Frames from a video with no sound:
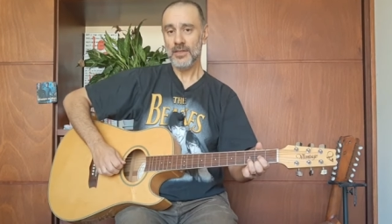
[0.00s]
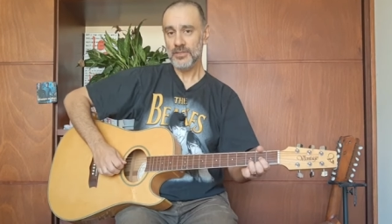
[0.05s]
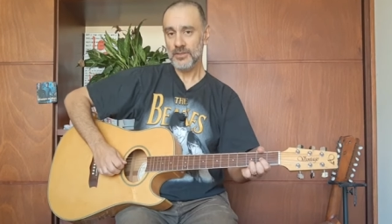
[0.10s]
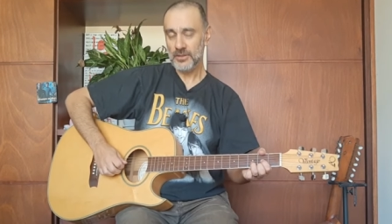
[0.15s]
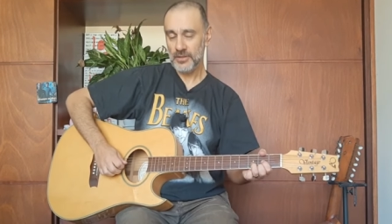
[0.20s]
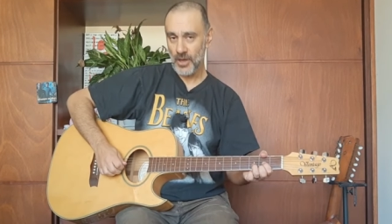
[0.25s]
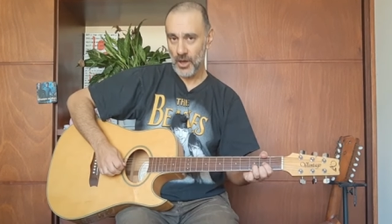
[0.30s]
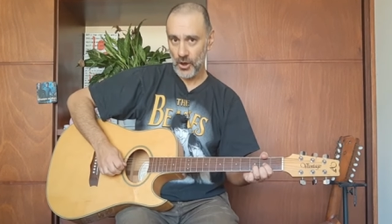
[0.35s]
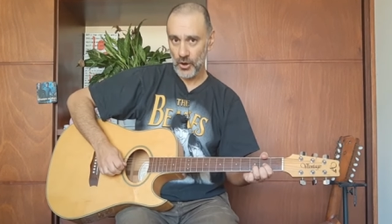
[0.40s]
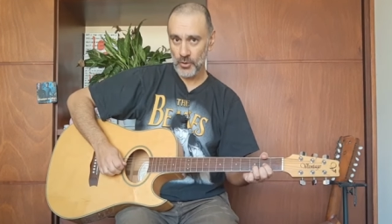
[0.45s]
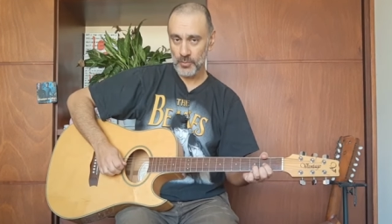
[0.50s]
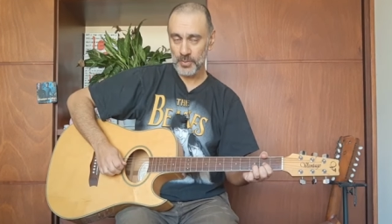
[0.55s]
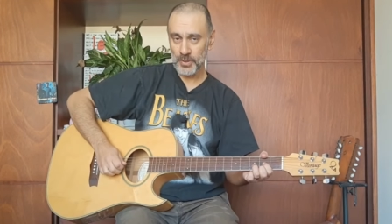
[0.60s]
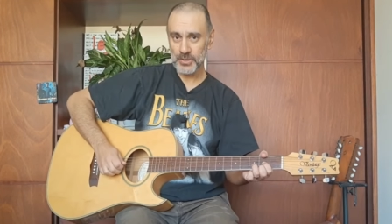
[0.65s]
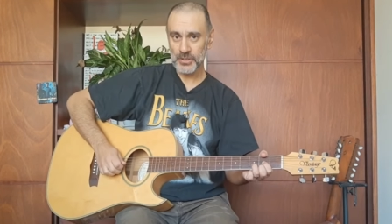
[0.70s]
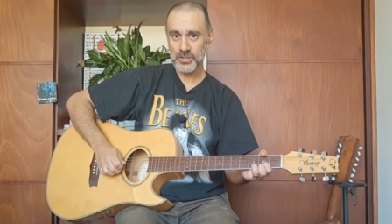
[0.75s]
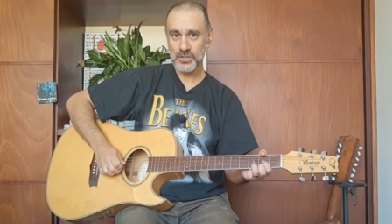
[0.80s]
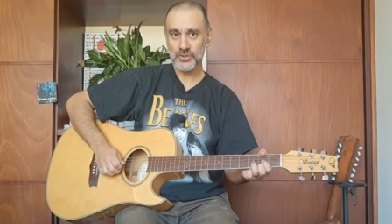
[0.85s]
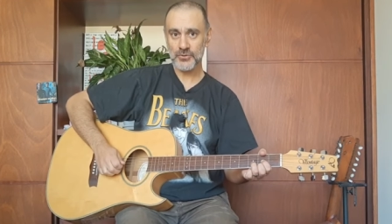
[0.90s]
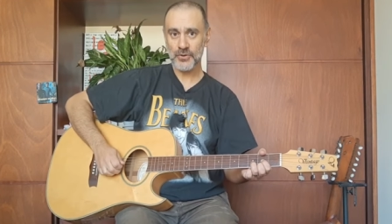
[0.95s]
the
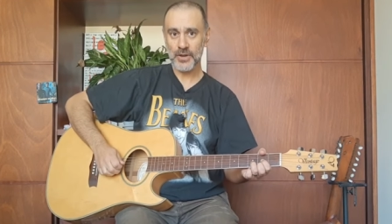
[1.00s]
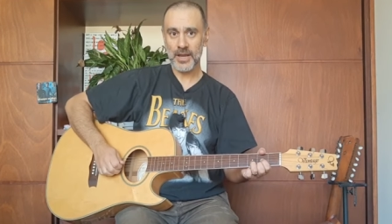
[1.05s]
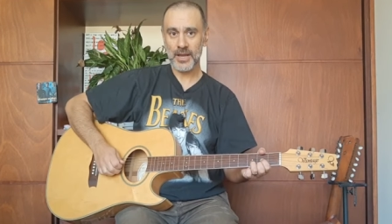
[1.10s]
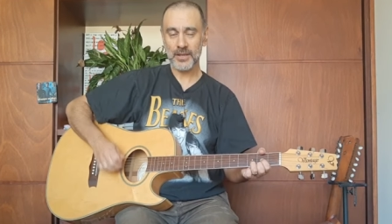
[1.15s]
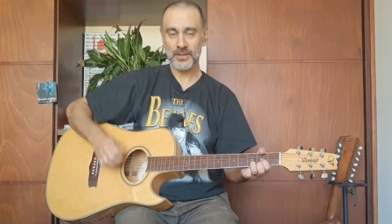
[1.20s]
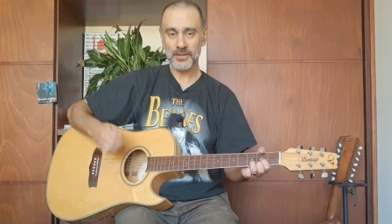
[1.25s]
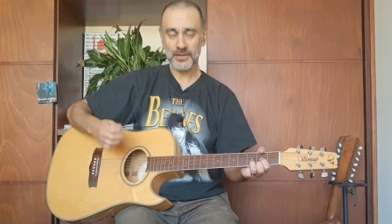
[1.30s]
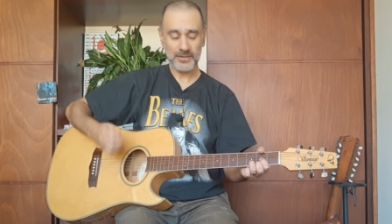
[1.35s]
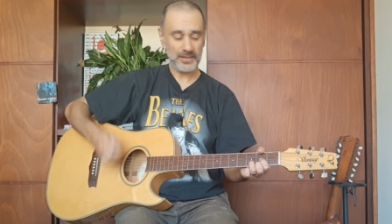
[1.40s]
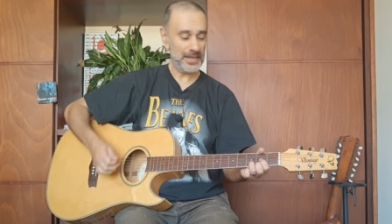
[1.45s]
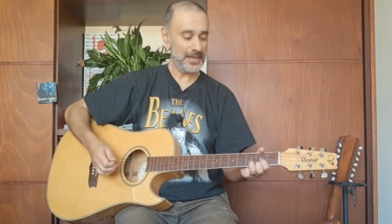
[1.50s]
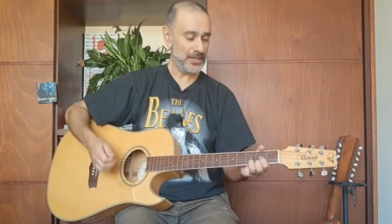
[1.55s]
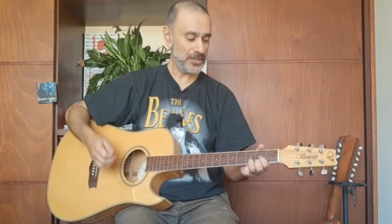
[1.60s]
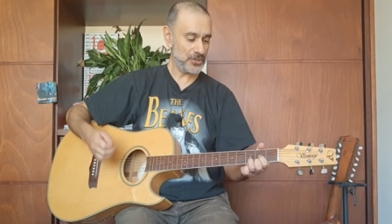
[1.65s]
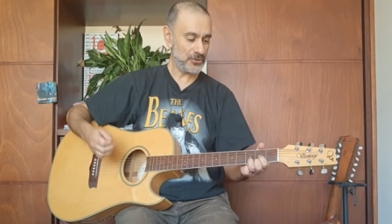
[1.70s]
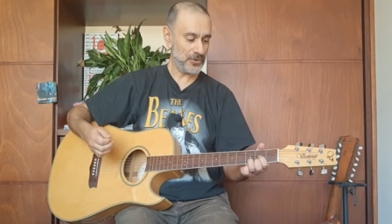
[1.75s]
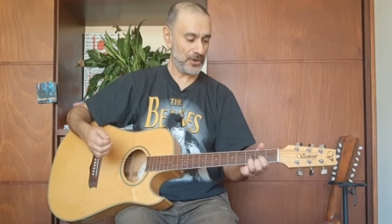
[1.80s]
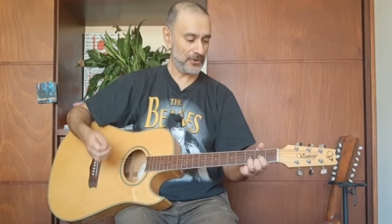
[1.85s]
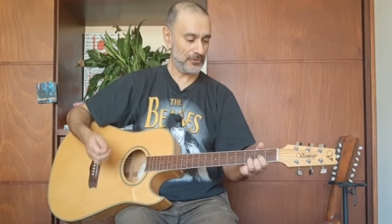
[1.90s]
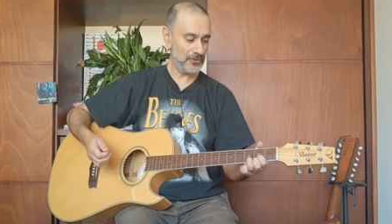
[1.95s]
open string, the D
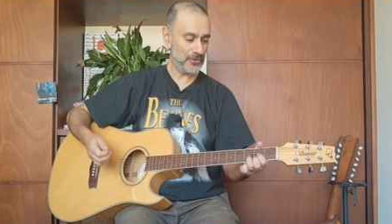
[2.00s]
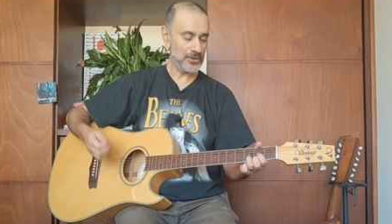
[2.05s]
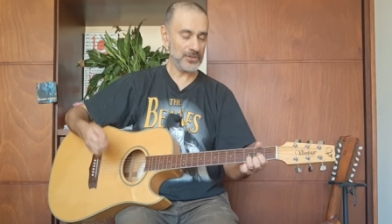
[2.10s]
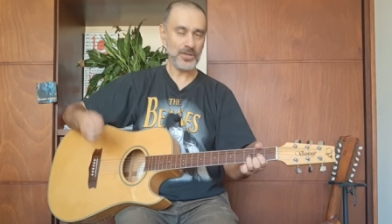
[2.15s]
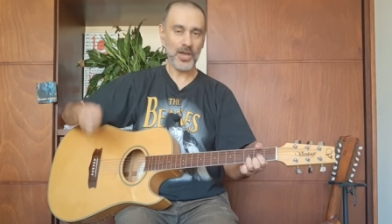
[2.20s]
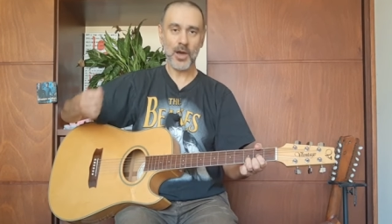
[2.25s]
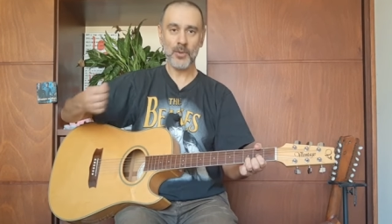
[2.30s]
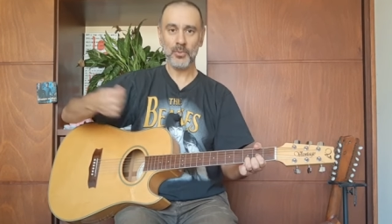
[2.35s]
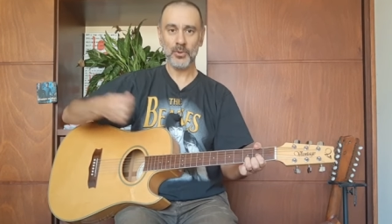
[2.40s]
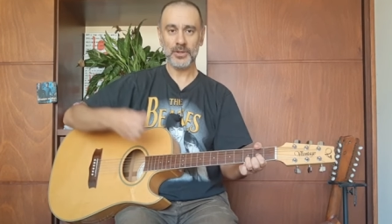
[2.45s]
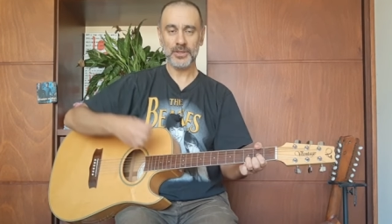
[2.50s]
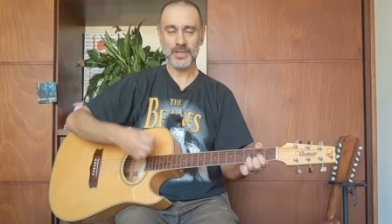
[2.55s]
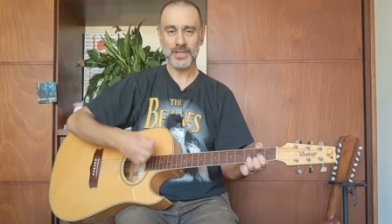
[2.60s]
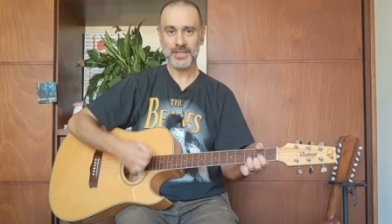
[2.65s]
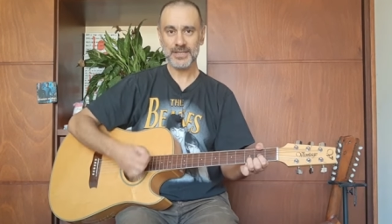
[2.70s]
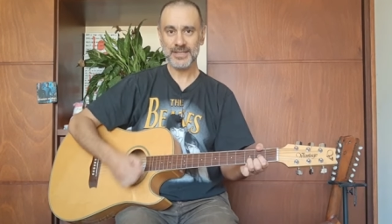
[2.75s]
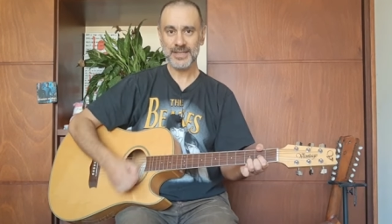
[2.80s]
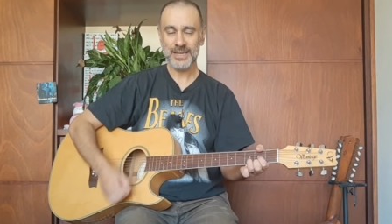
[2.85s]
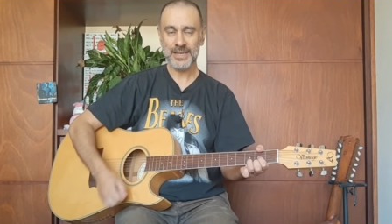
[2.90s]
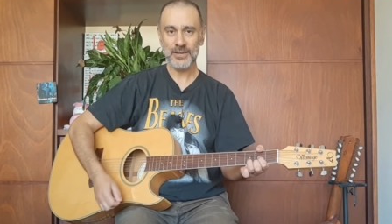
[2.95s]
string, for example, in
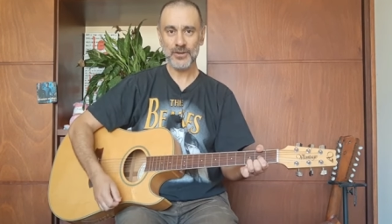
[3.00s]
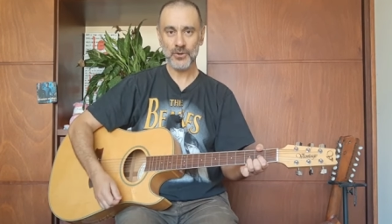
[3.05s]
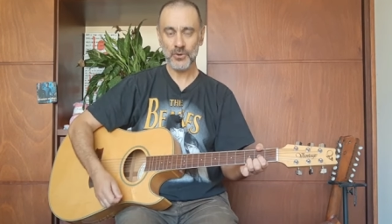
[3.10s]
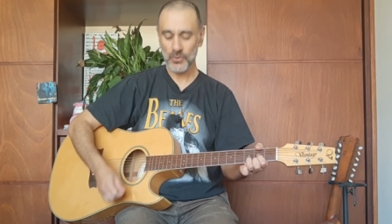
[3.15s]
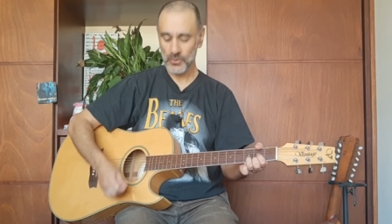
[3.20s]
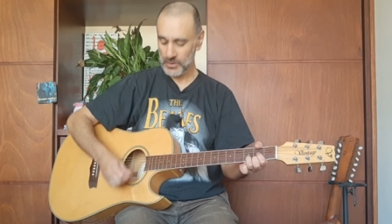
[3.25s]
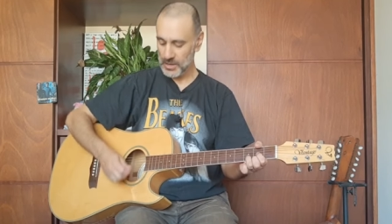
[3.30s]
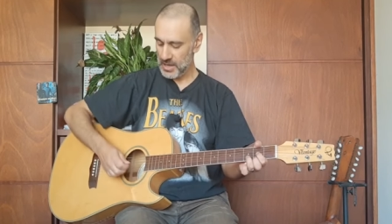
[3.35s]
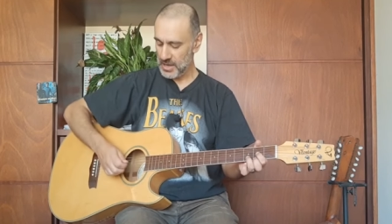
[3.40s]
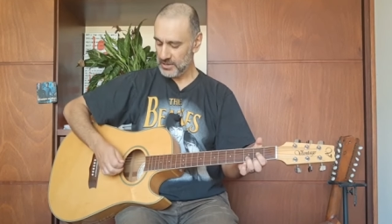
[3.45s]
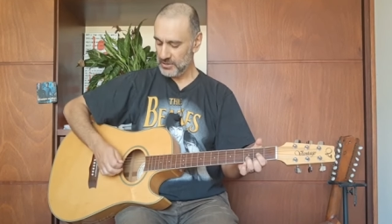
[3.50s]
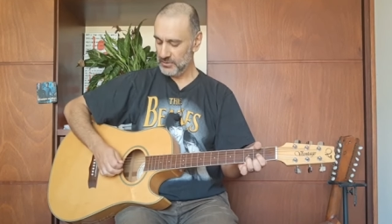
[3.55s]
this D chord,